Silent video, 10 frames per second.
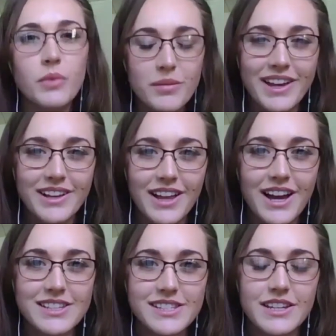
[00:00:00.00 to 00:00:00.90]
of my
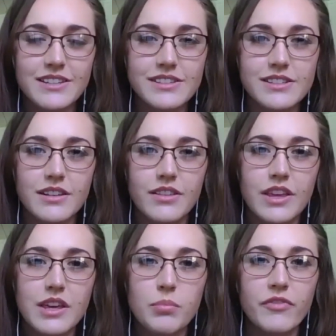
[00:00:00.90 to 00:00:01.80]
classes,
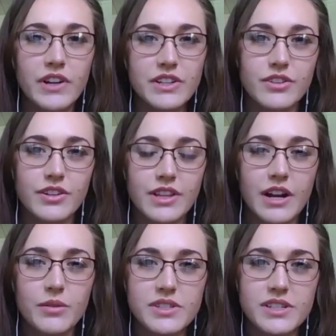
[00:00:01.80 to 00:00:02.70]
the professor that
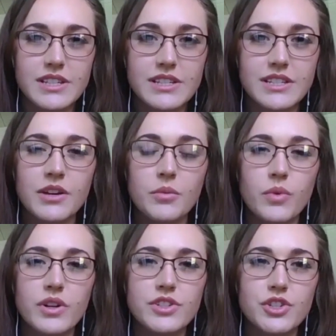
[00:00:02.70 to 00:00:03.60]
I was assisting
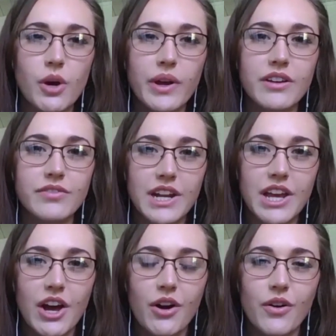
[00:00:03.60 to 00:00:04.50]
was showing a
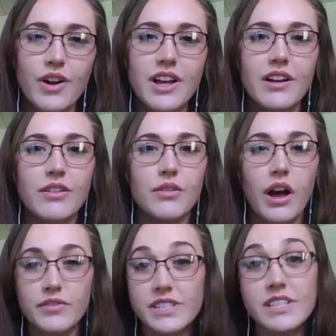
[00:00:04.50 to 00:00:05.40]
video
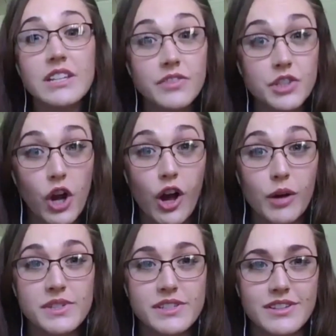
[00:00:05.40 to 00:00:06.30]
of Steve
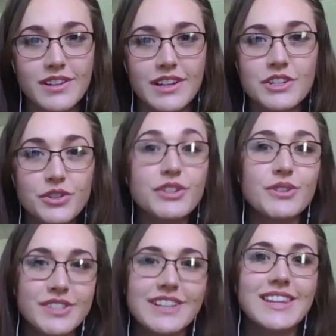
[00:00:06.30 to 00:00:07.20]
Jobs
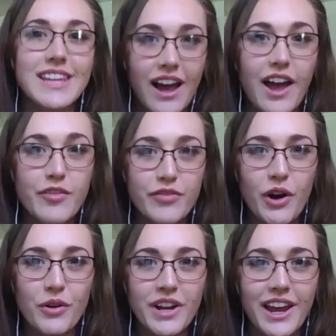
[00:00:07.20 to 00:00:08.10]
introducing the
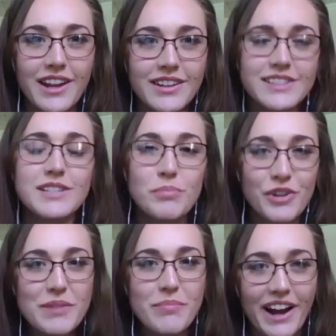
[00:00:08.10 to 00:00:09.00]
iPhone. And it's a
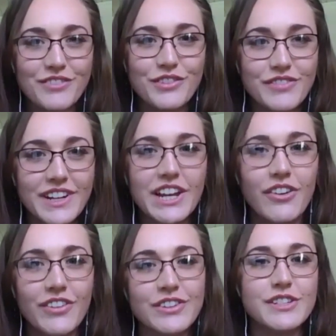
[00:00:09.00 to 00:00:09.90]
pretty impactful
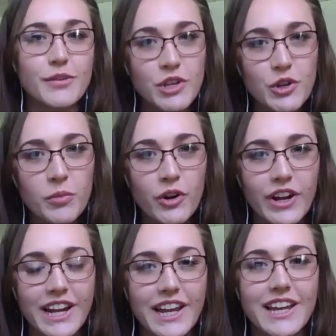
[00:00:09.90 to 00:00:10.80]
video, and there's some humor
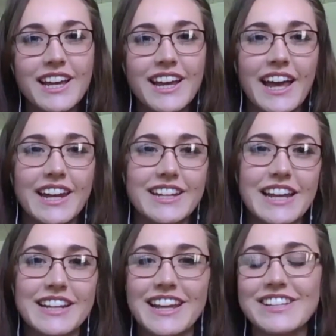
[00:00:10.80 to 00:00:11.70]
in it. And
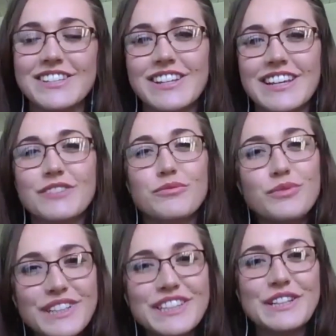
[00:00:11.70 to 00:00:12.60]
it
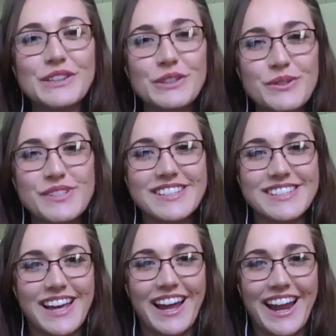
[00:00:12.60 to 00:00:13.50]
really loses
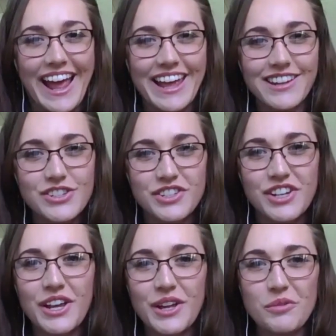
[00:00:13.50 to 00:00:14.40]
that edge
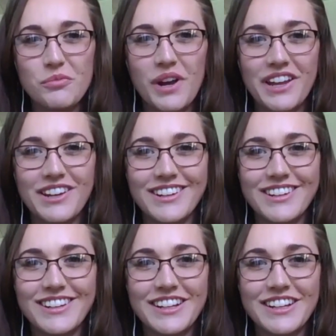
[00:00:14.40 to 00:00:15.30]
when
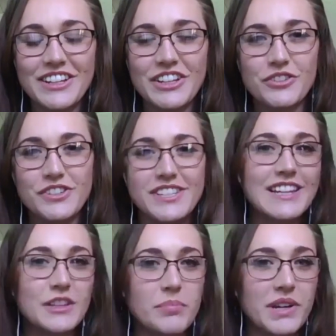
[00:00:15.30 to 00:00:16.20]
you're
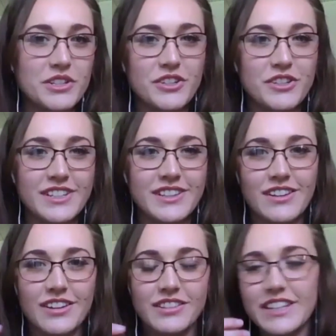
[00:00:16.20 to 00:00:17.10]
seeing the pictures and
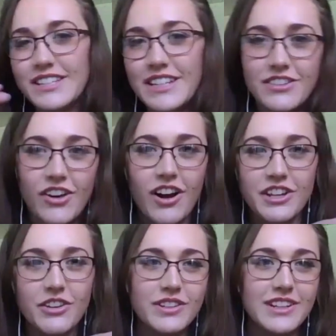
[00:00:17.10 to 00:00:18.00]
listening to the
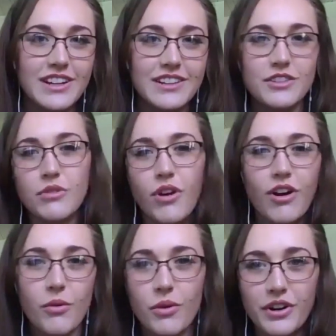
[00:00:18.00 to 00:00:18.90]
audio in the
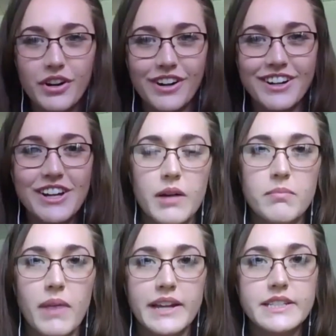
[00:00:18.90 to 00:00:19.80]
wrong order.
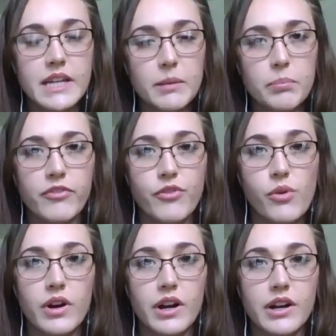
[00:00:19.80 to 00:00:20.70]
My tip
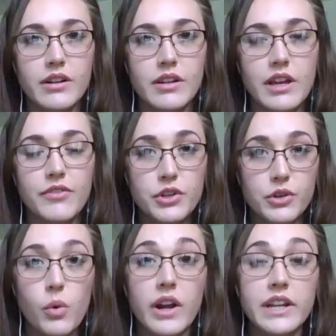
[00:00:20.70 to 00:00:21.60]
for if
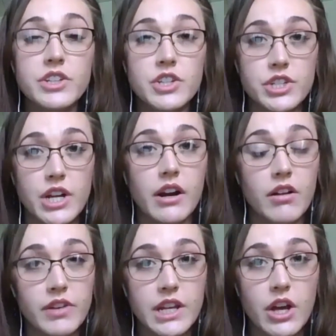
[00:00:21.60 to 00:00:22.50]
you're wanting to share a
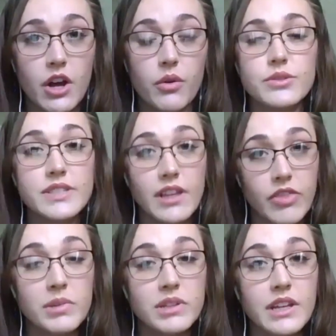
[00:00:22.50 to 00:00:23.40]
video, send
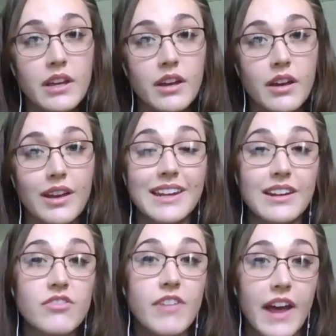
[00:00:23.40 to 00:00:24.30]
them a link in
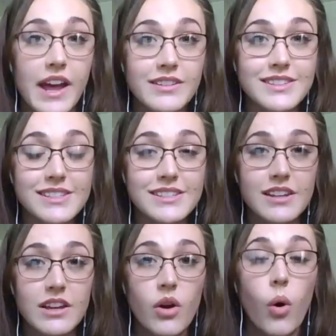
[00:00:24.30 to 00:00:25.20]
advance,
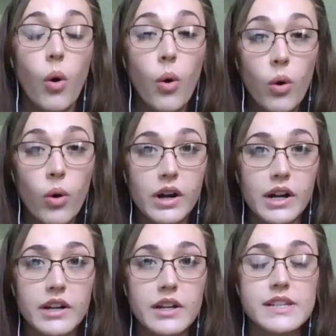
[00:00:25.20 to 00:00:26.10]

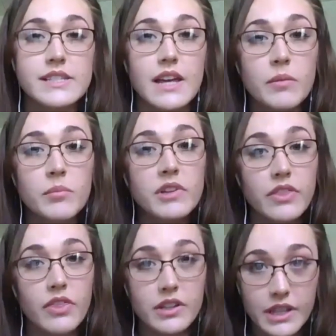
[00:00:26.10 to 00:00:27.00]
or send them
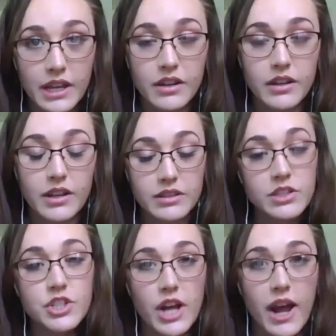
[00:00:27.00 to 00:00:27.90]
the link in
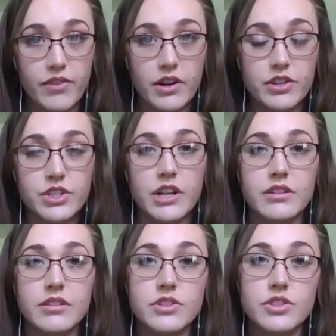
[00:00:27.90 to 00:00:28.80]
the chat
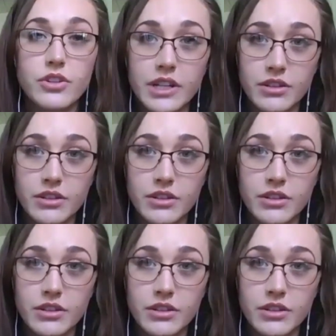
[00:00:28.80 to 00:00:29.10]
function during